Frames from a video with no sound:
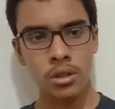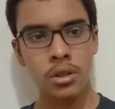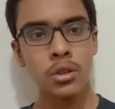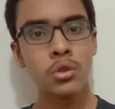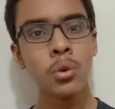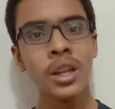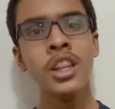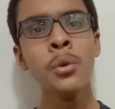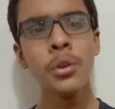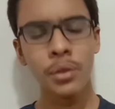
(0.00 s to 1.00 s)
So our
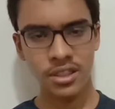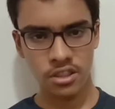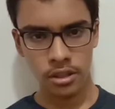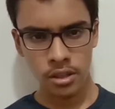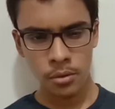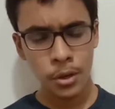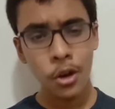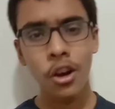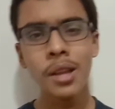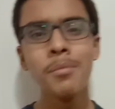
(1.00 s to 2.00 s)
new investor, we
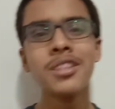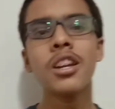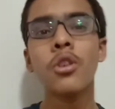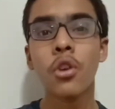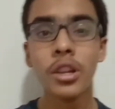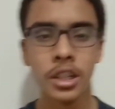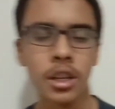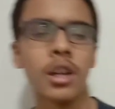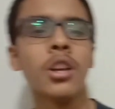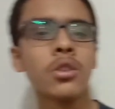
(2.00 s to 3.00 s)
call him Mr. Ronald.
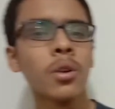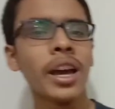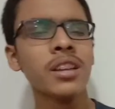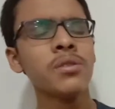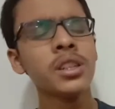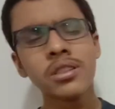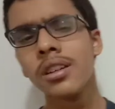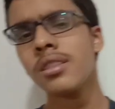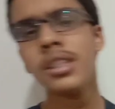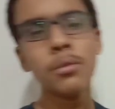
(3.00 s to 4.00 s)
So as we
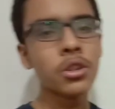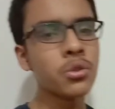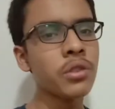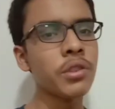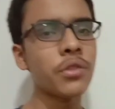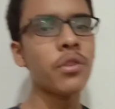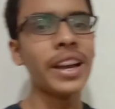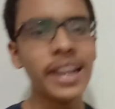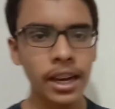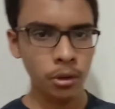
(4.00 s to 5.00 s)
discussed, he wants to invest 5
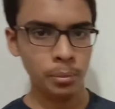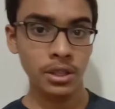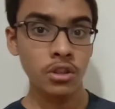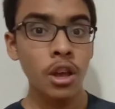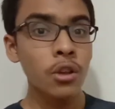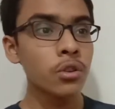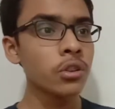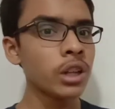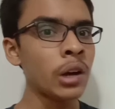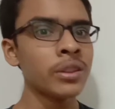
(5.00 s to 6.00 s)
lakh rupees. So
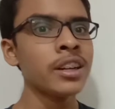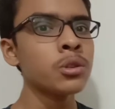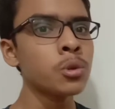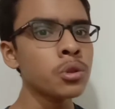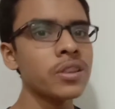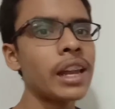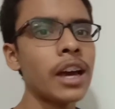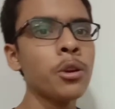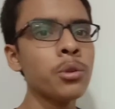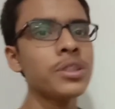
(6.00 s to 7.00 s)
now there are two
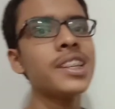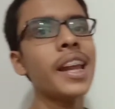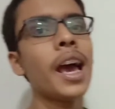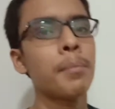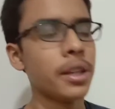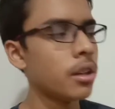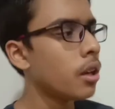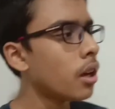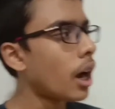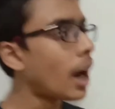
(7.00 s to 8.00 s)
scenarios which can happen.
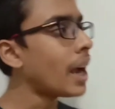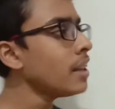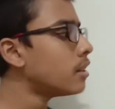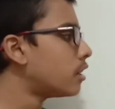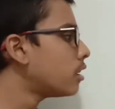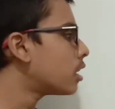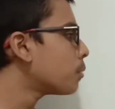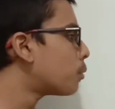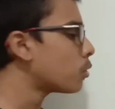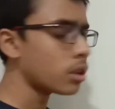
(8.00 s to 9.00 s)
either they
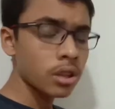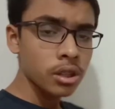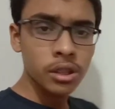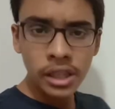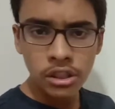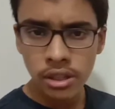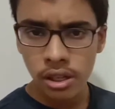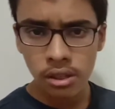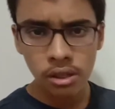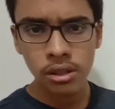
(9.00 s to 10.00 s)
both the initial
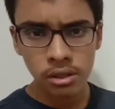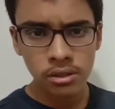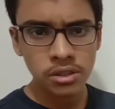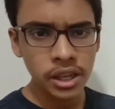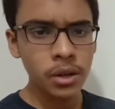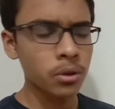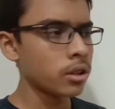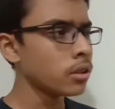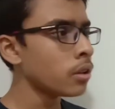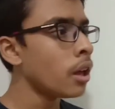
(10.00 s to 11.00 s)
shareholders.